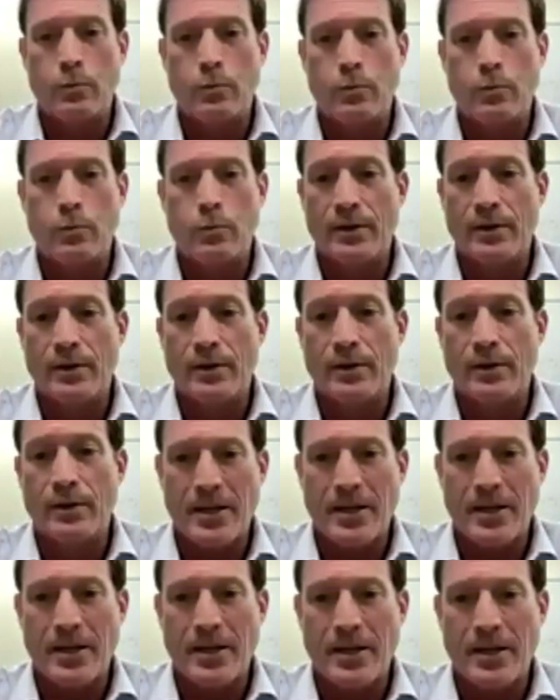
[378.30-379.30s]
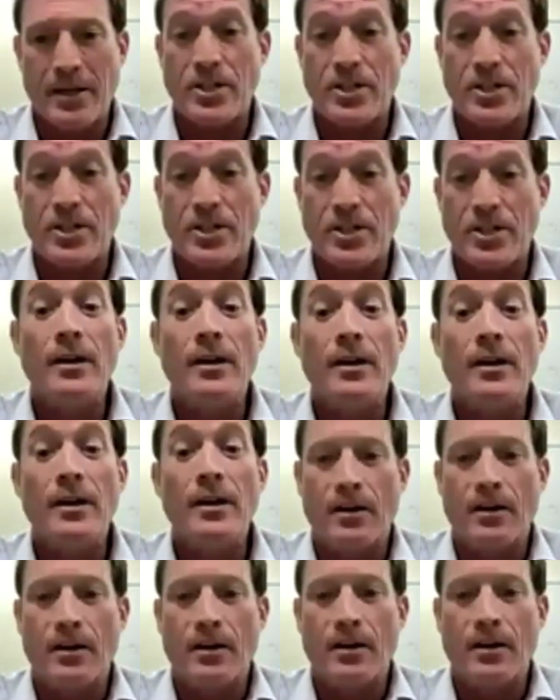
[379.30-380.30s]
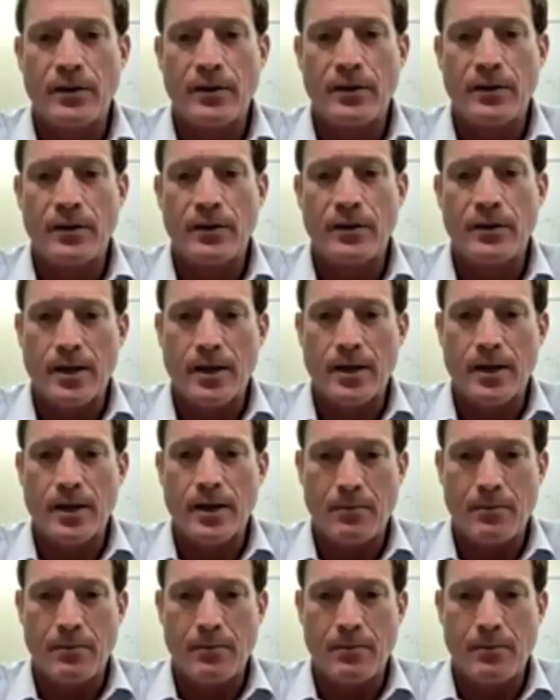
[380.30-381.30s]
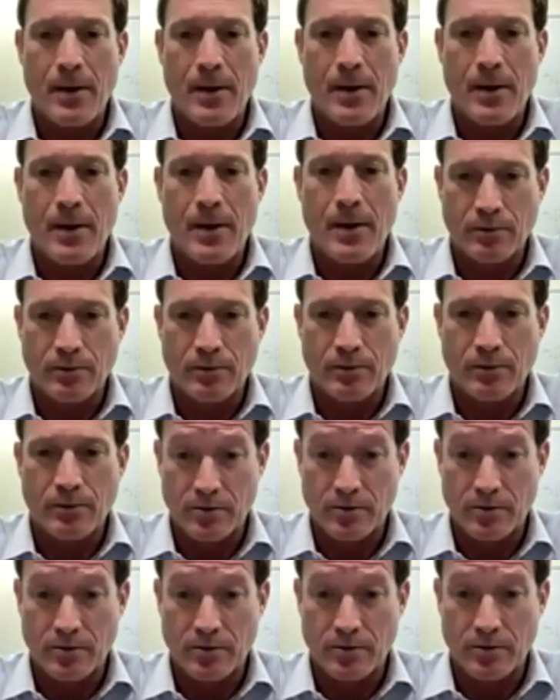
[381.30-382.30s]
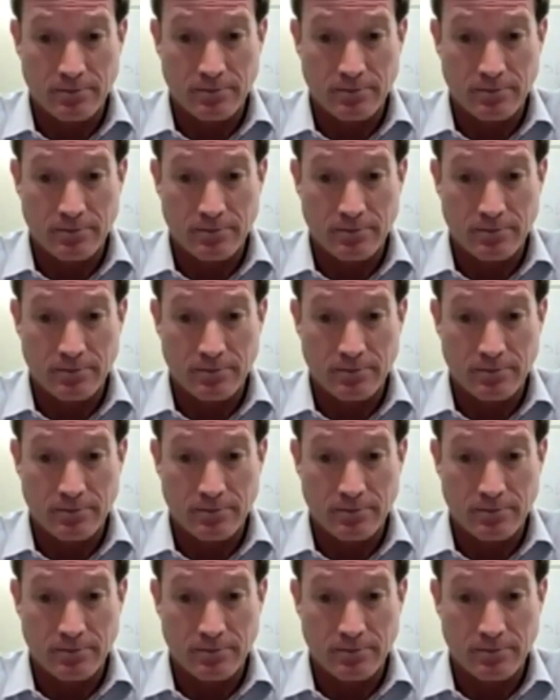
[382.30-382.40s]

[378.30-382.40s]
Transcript: live in the Penn Station of my professional,